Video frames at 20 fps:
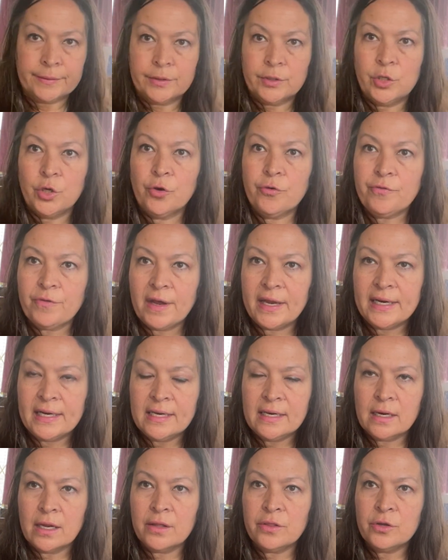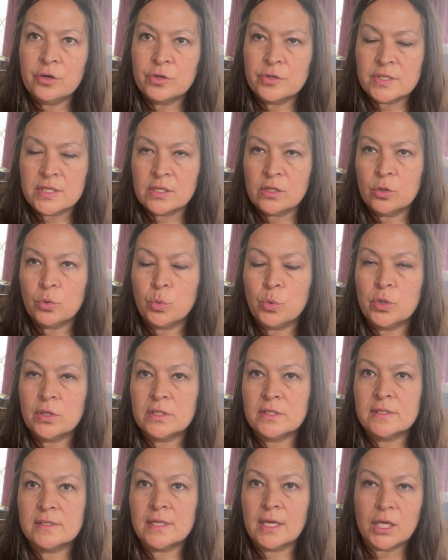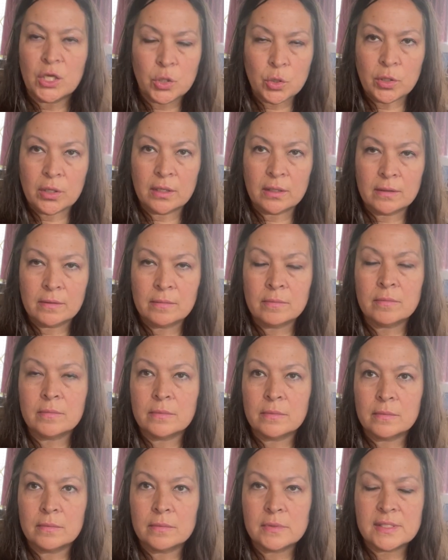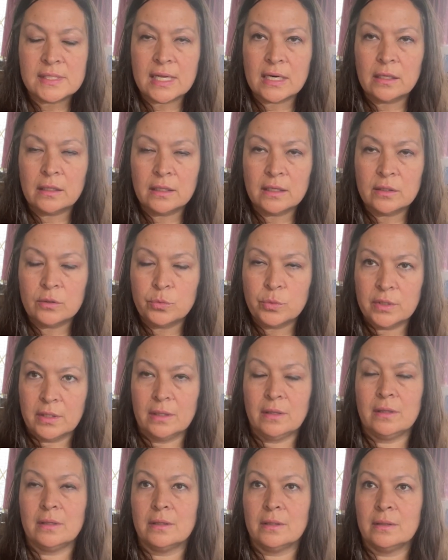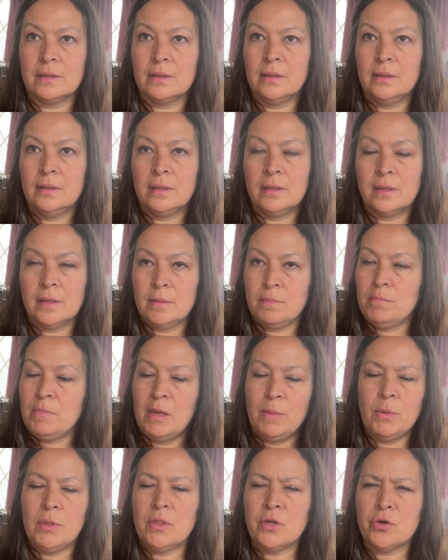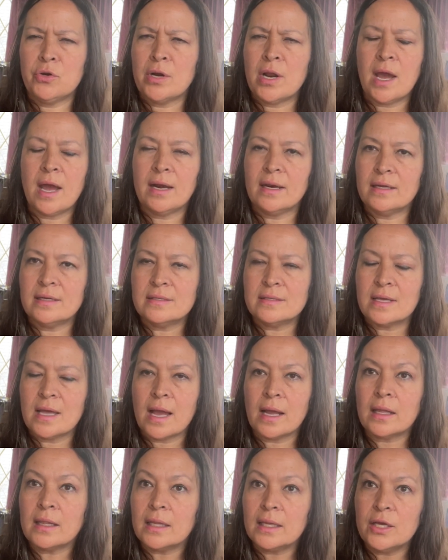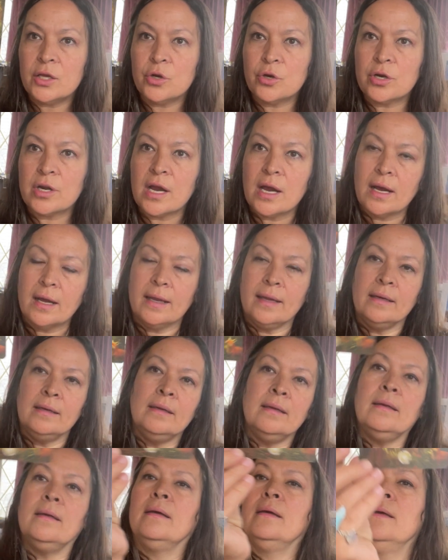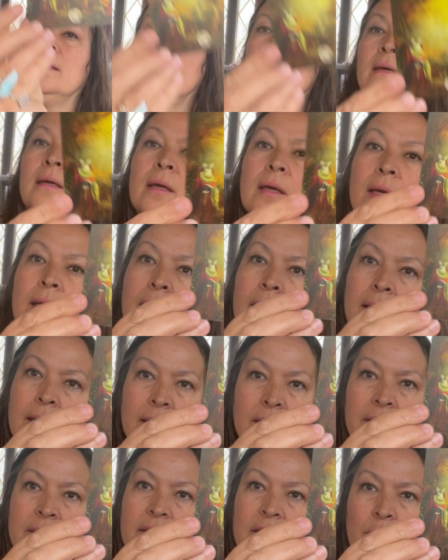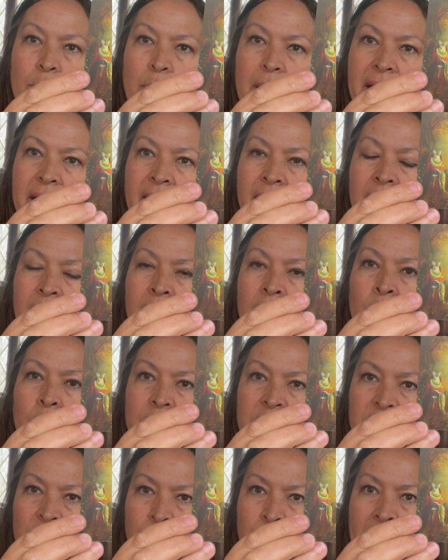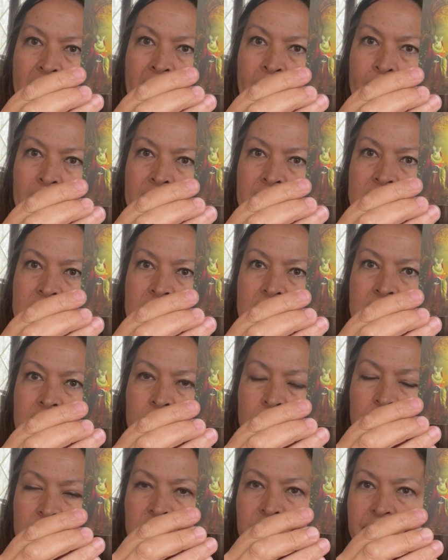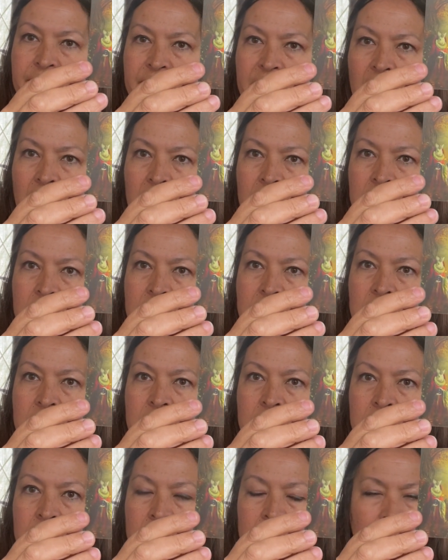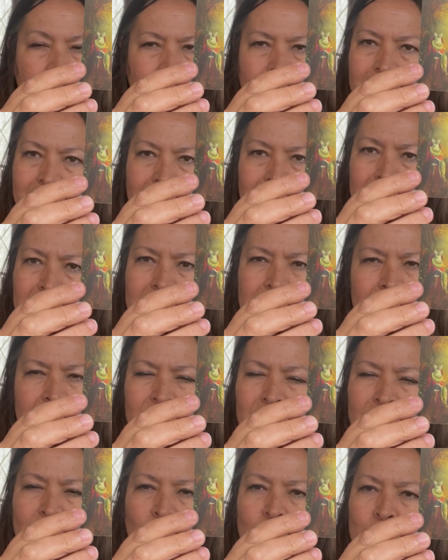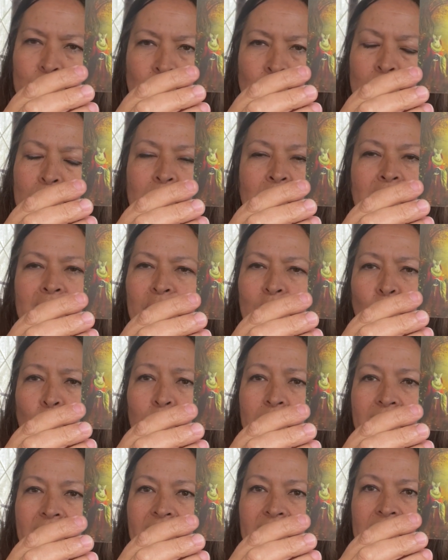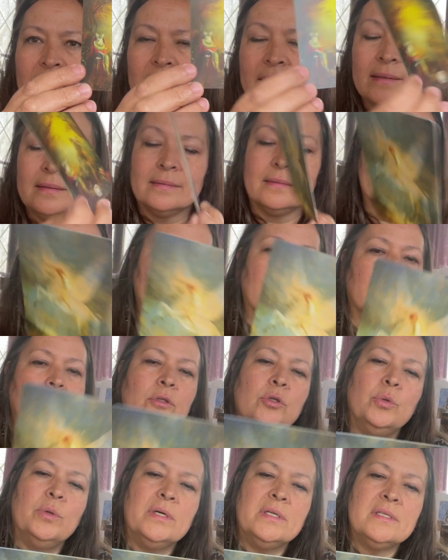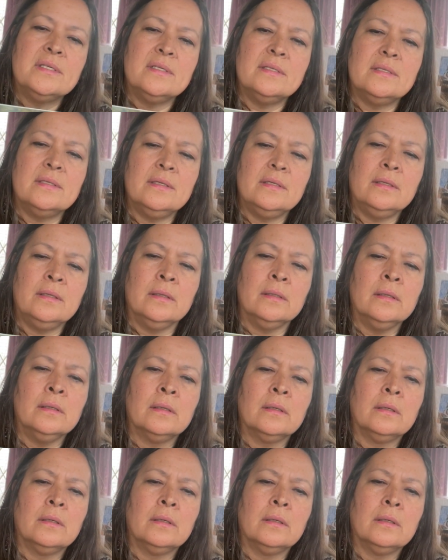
You're finding others in the woods that you can settle in with. Maybe they're not exactly your kind. The bear with the rabbit, with the fox. These don't normally go together. Who else is in here?